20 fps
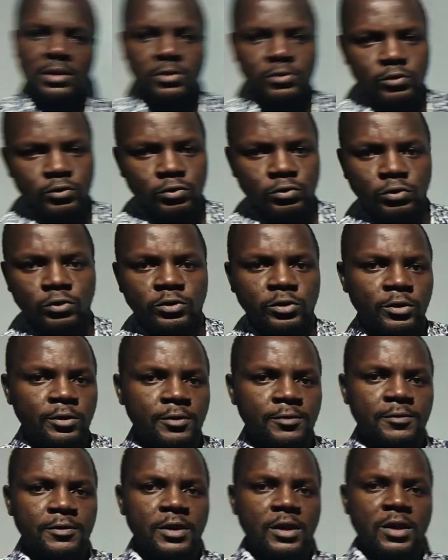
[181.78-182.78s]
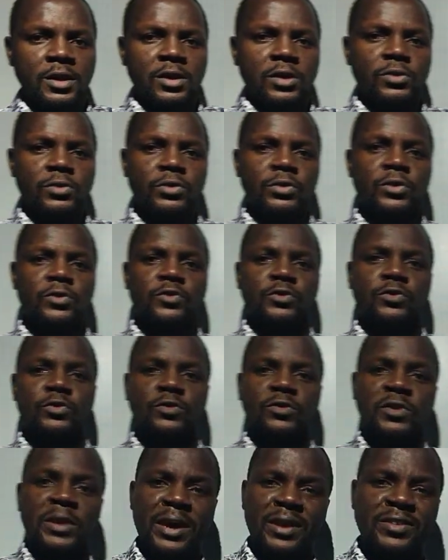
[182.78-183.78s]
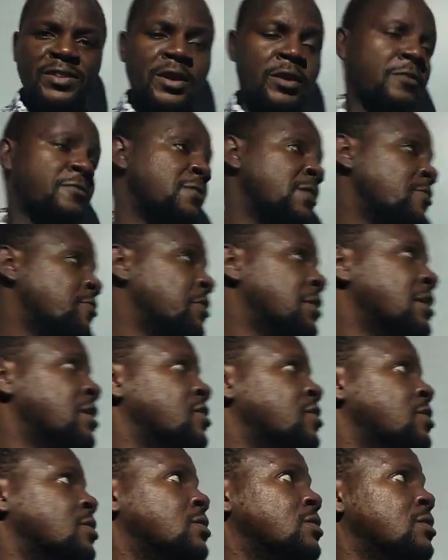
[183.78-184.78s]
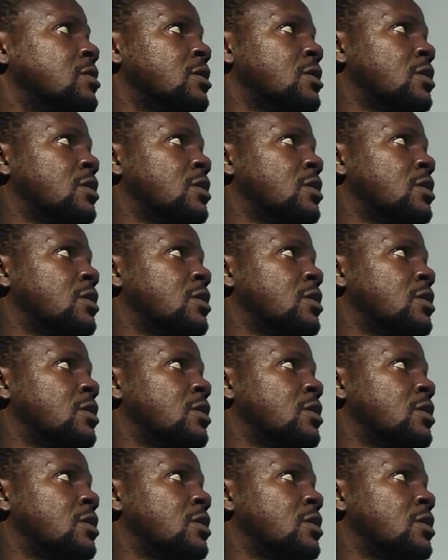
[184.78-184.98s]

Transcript: that is so tough. You just use the idea of definition